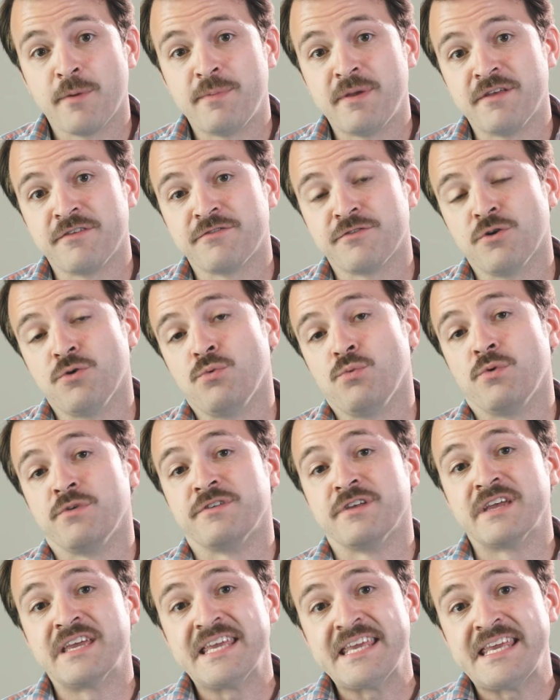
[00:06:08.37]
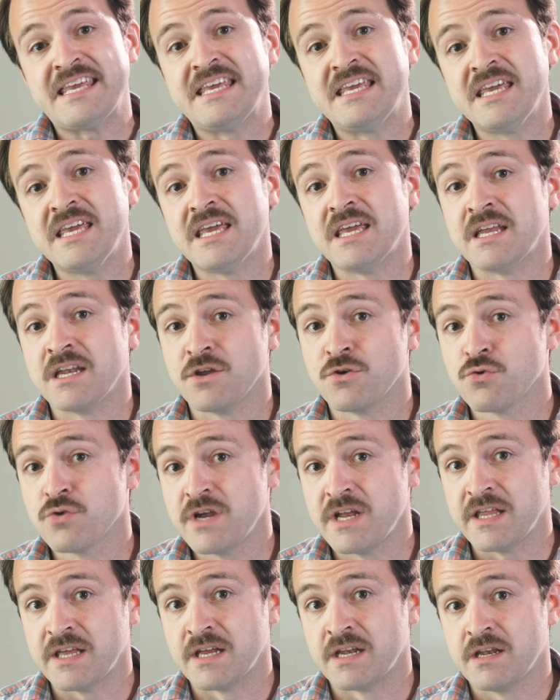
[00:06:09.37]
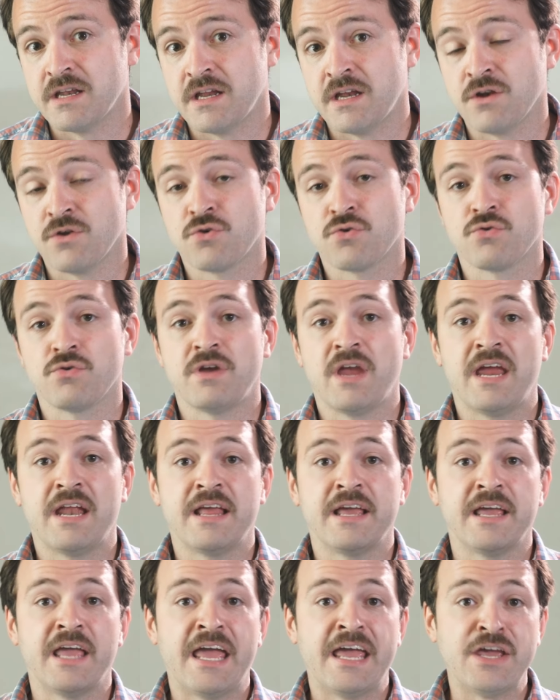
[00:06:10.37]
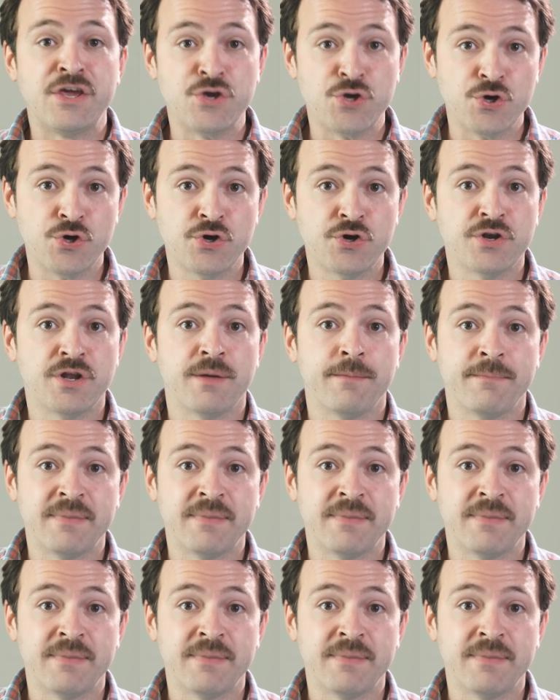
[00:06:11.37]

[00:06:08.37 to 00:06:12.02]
pistol was a key ingredient in creating a good